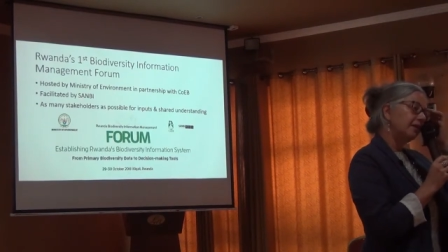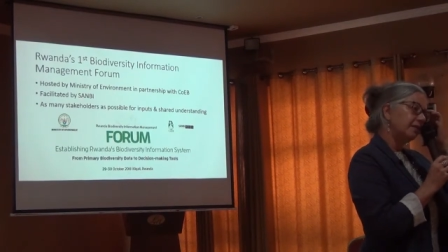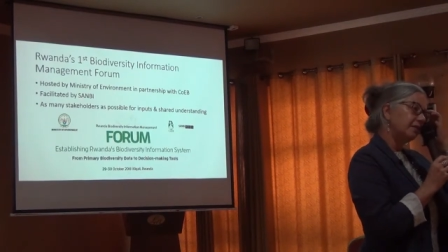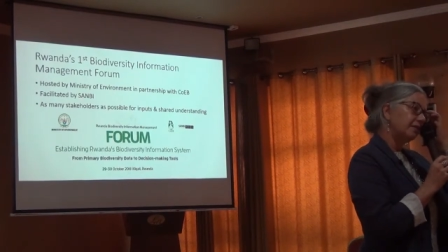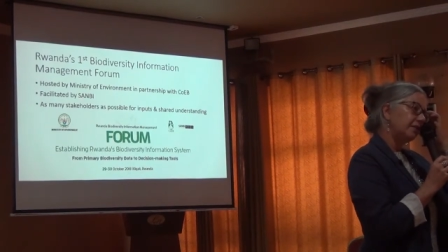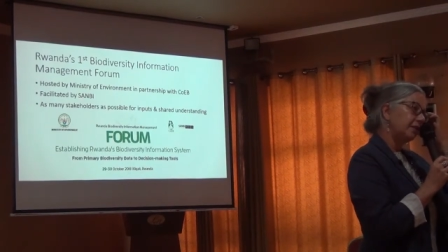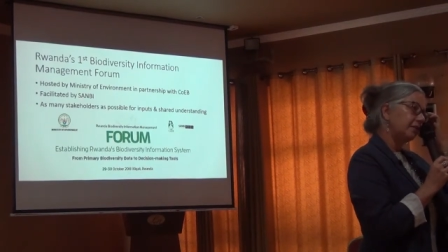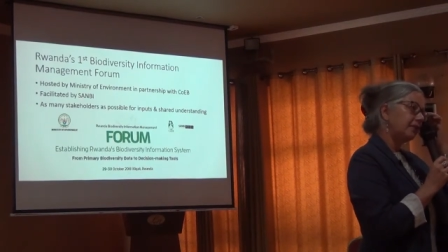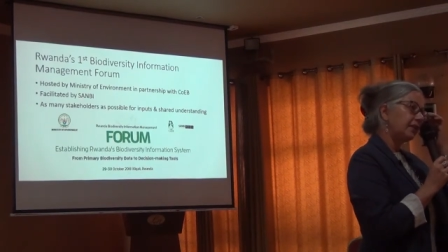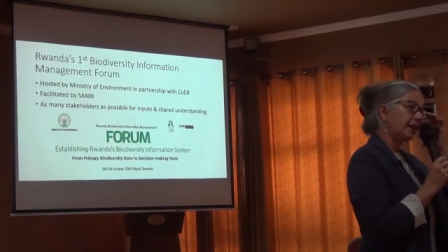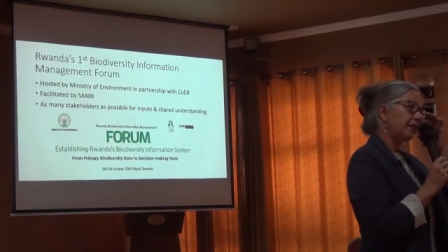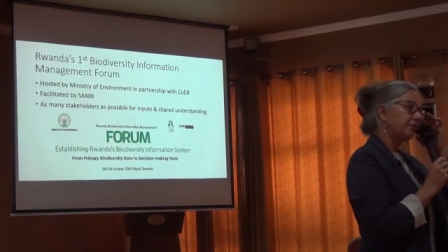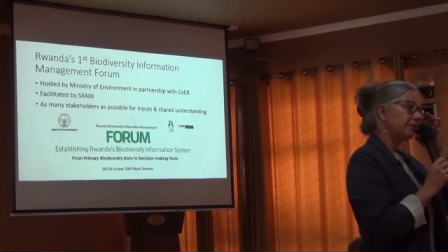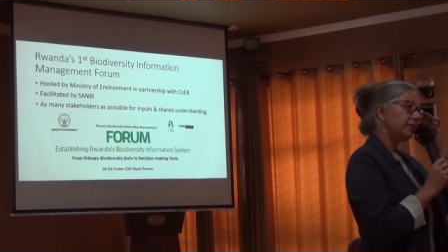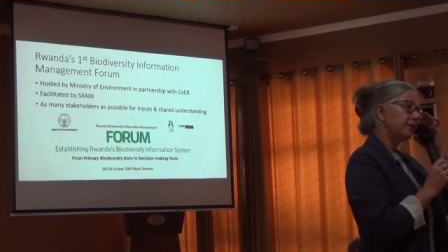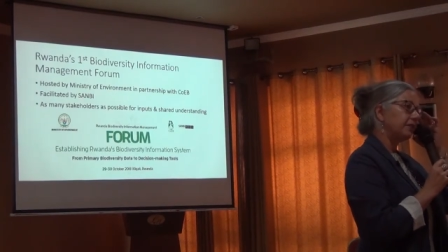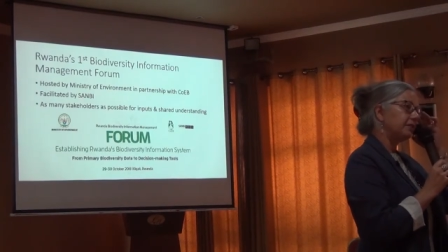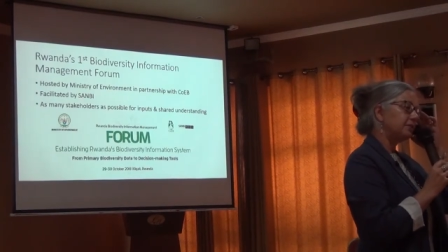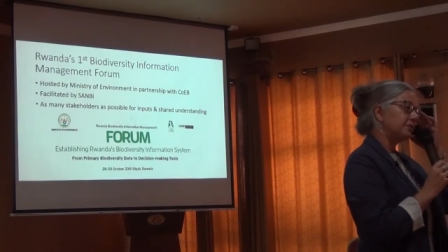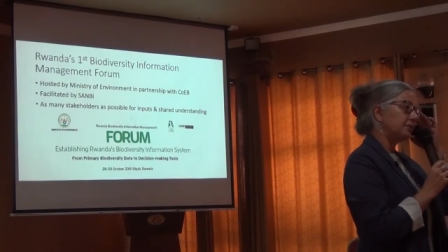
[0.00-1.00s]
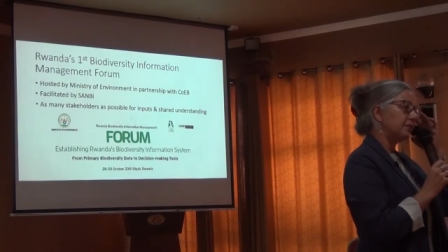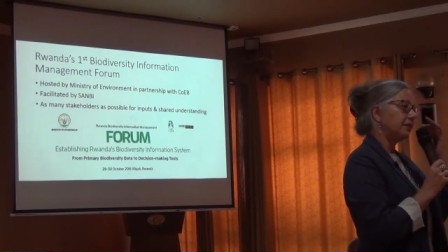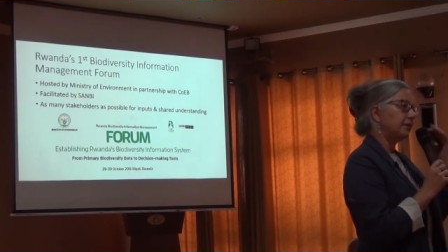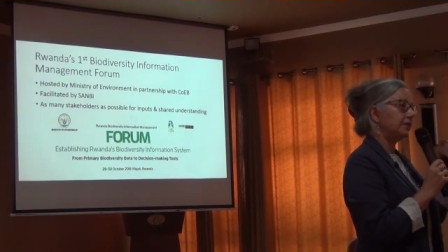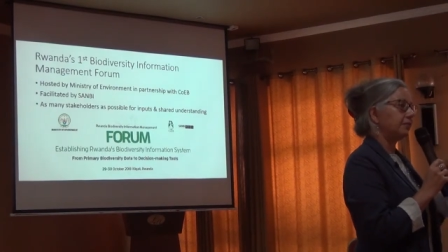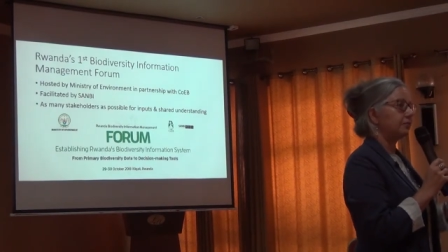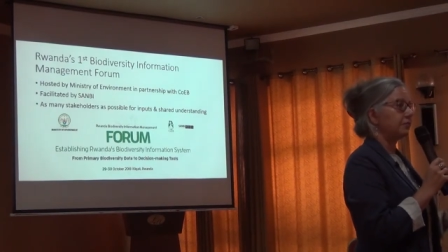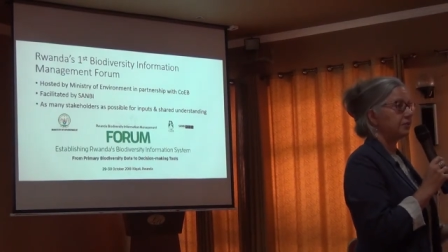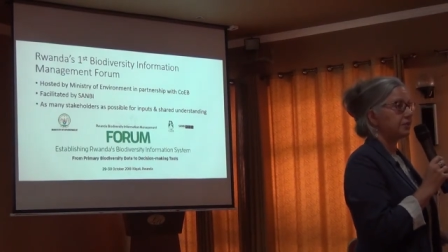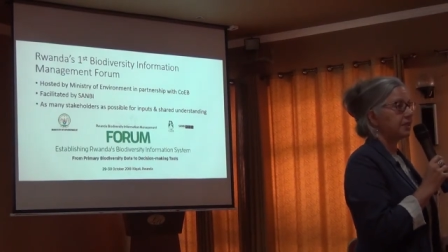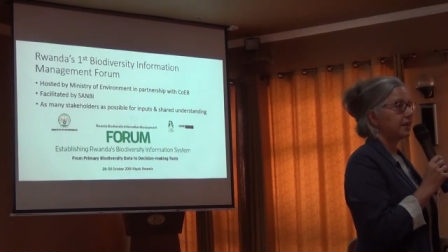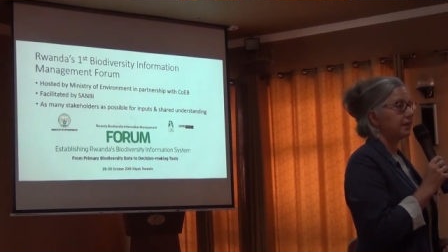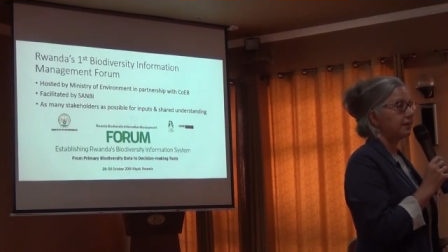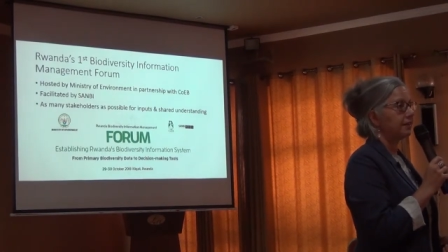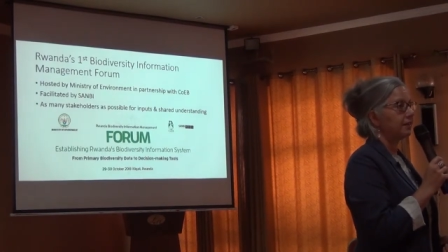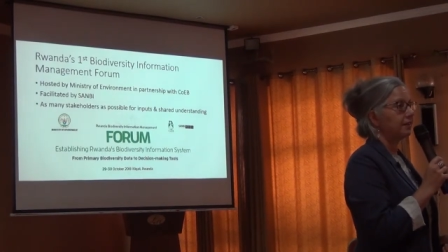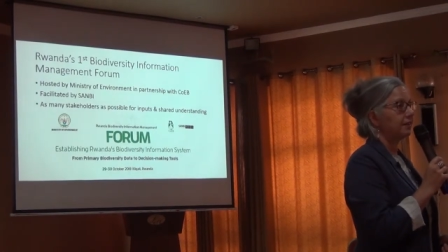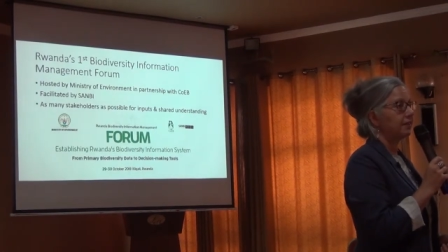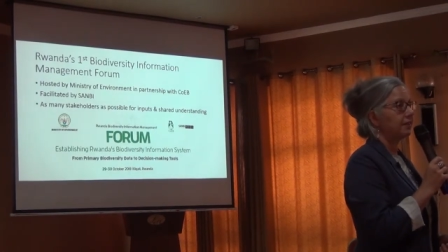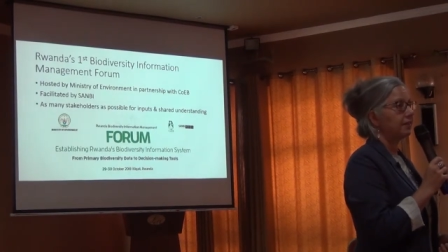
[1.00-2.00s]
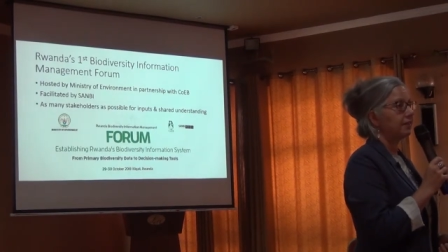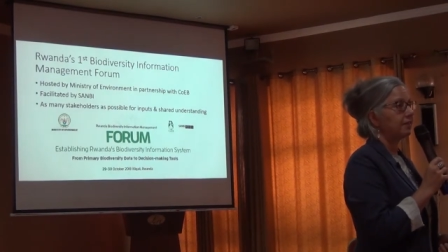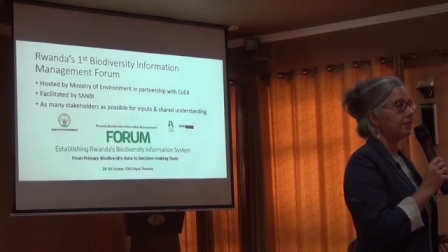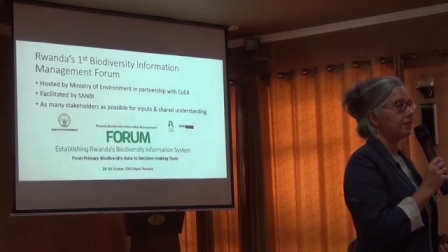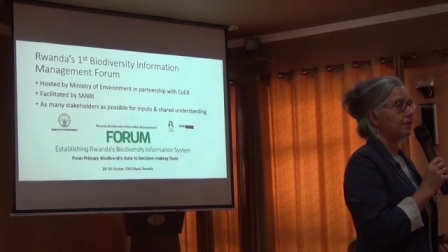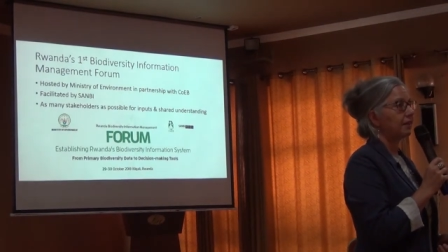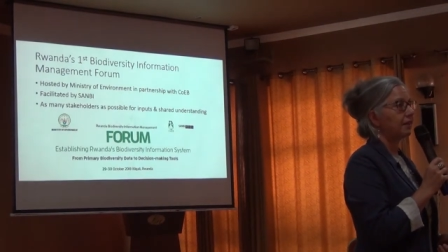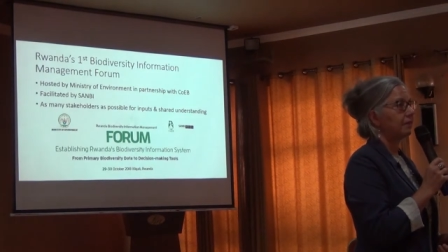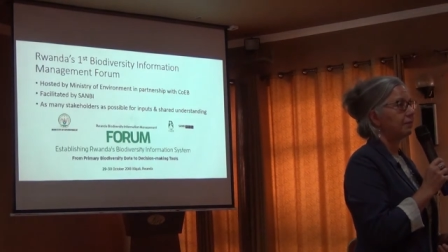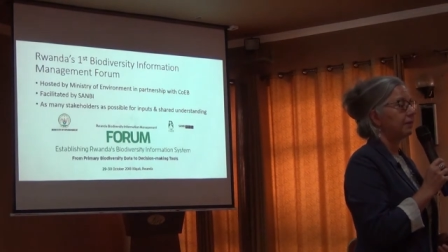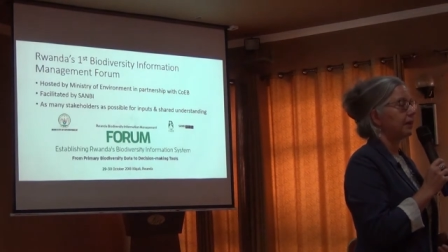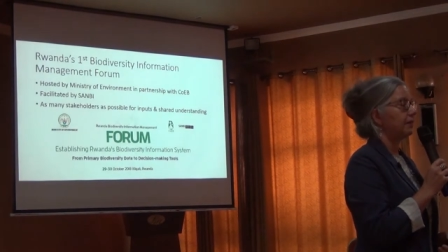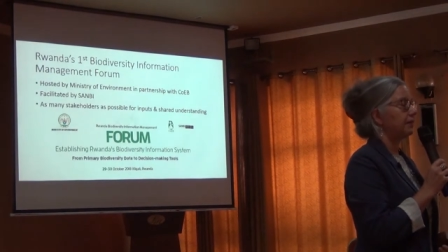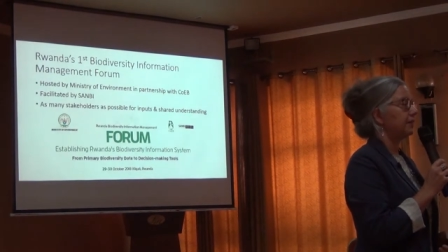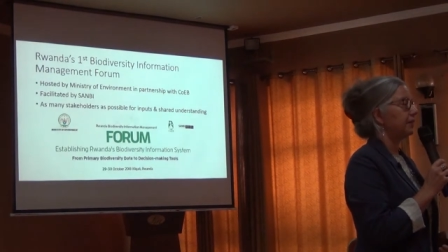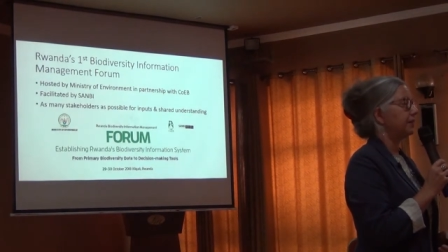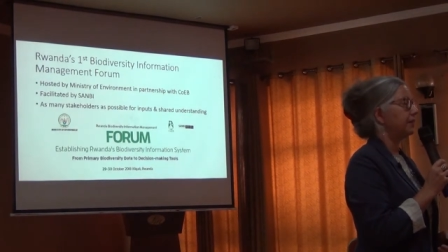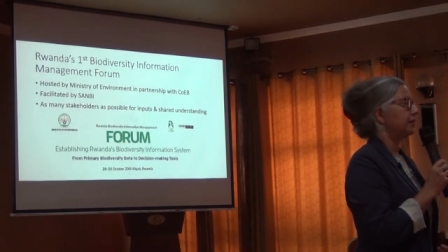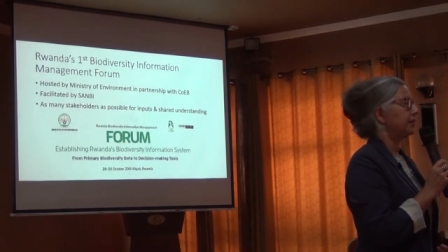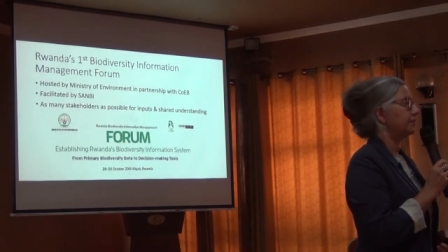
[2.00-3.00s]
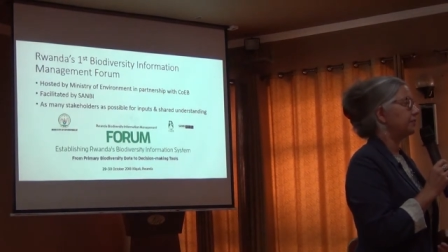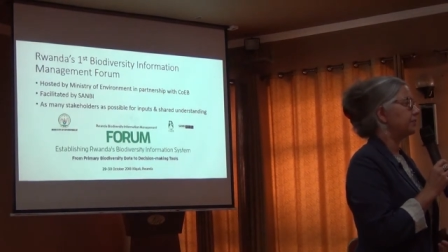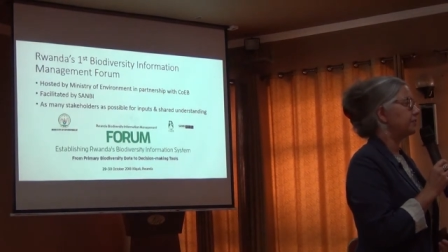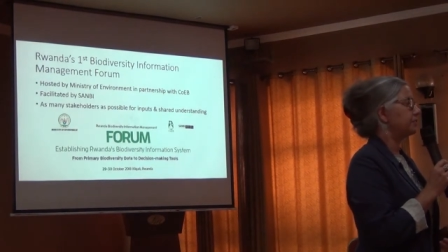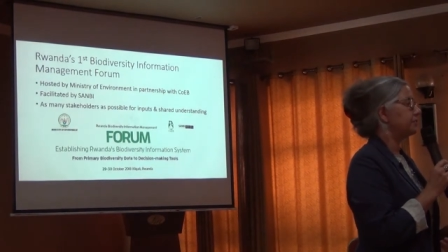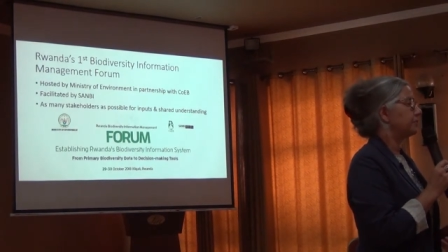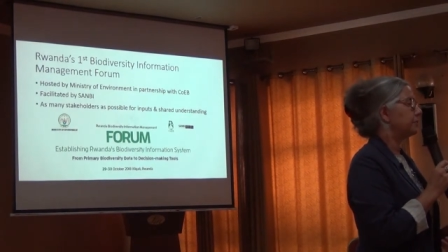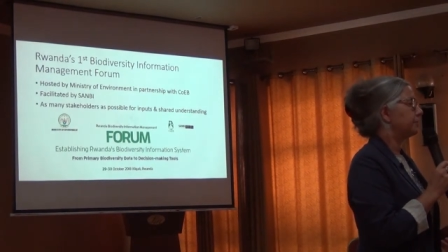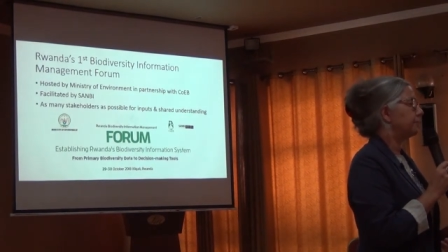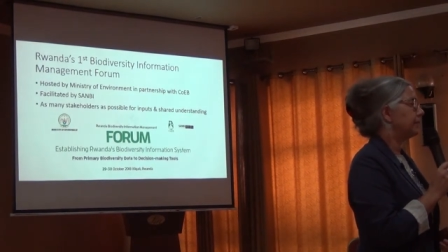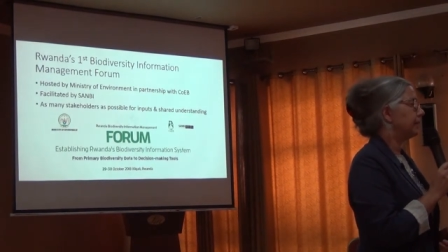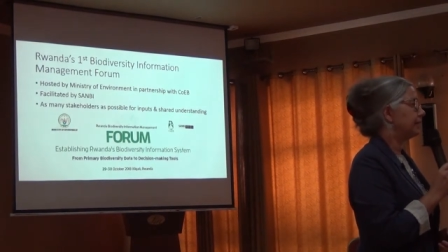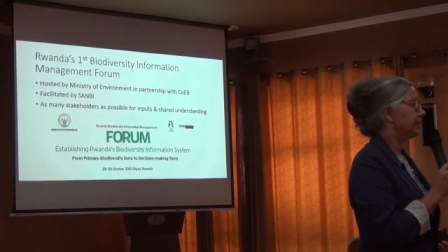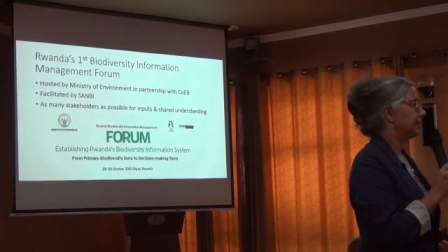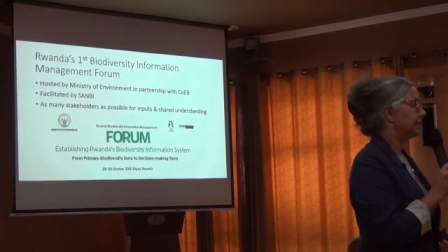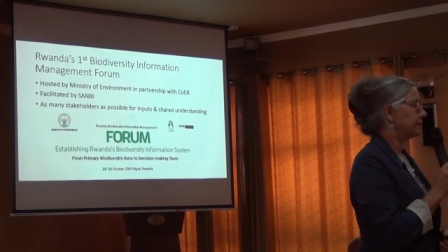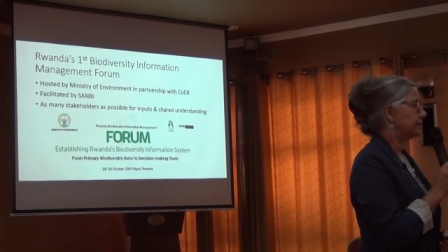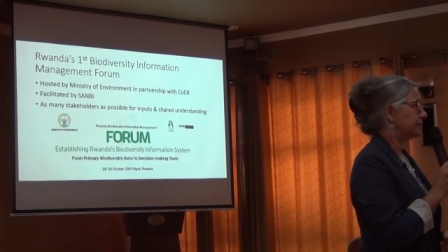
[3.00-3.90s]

South Africa doing this for 10 years. I think it has a tremendous